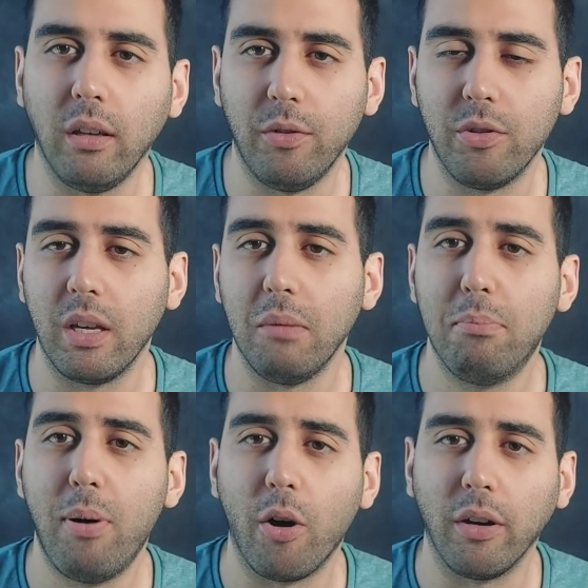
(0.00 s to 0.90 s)
If you say
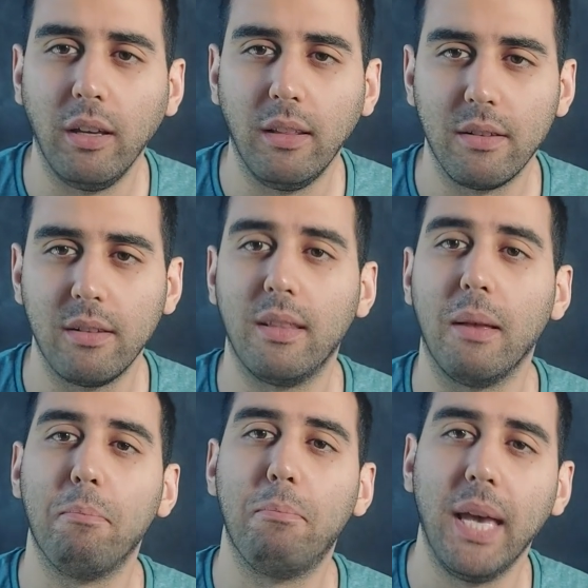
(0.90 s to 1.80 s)
pony, this is
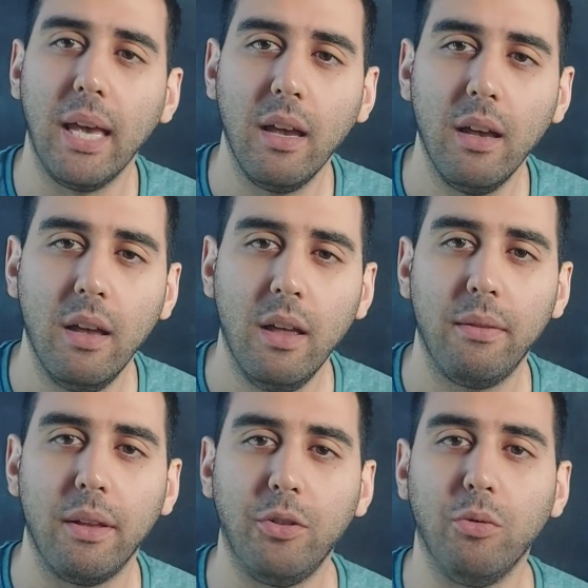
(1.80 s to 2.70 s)
the P
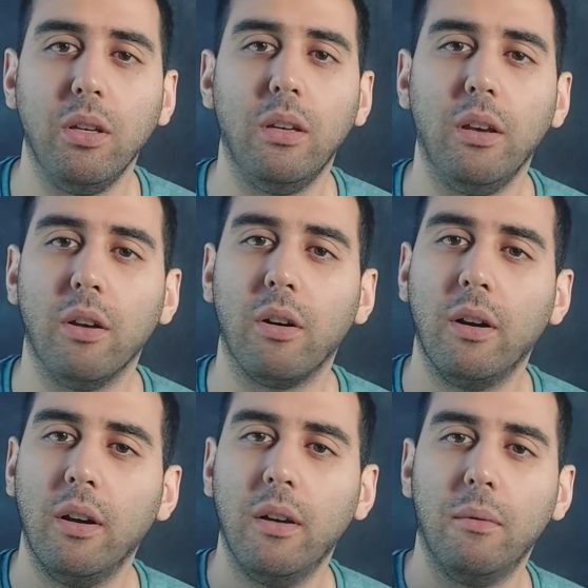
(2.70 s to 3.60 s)
that you need here
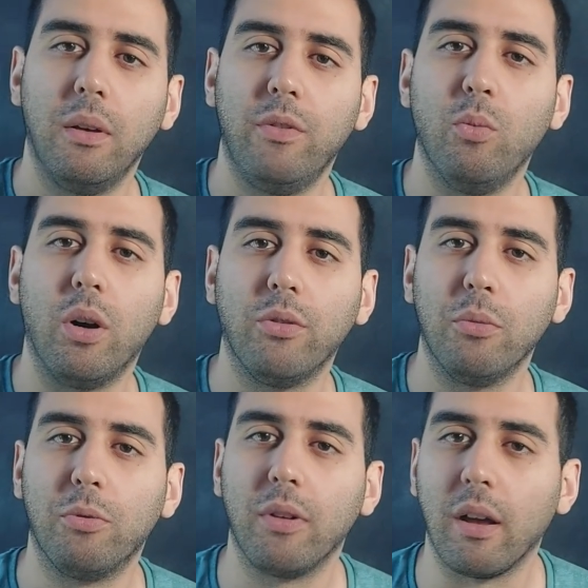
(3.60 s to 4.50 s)
if you want
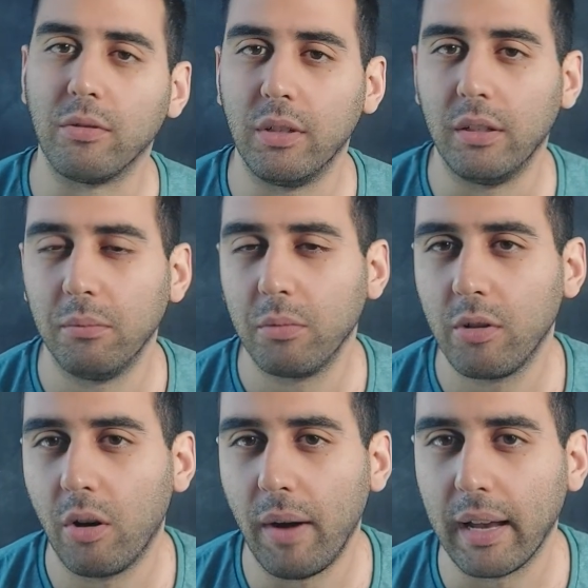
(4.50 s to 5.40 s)
to pronounce it
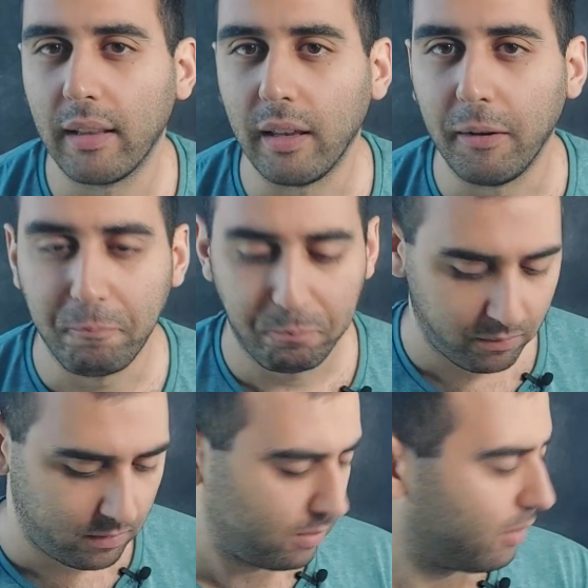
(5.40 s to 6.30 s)
correctly.
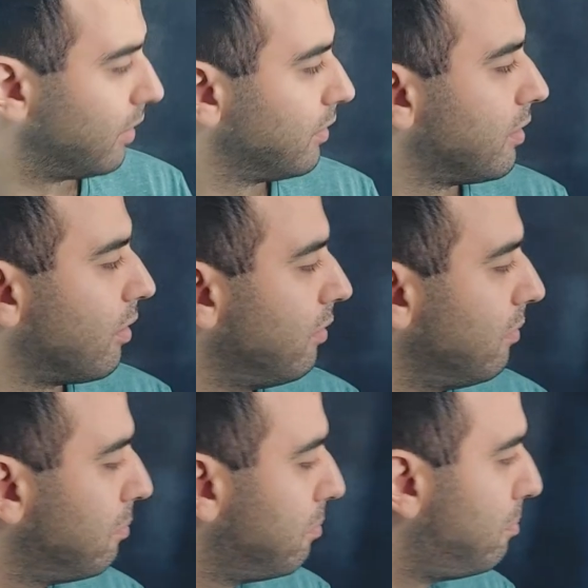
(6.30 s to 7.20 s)
Okay, so
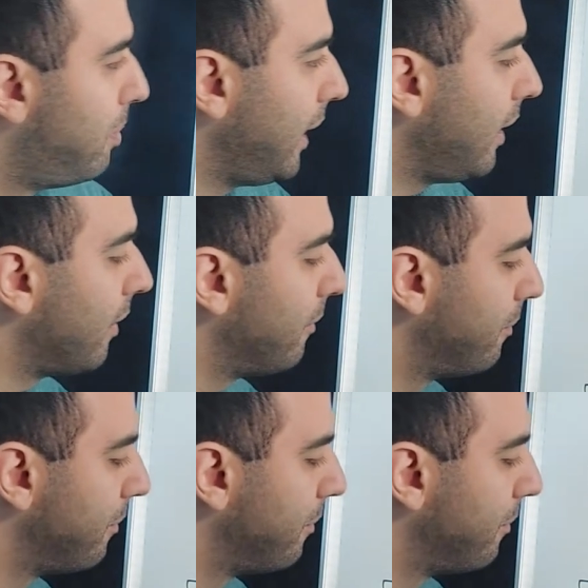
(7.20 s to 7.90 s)
P.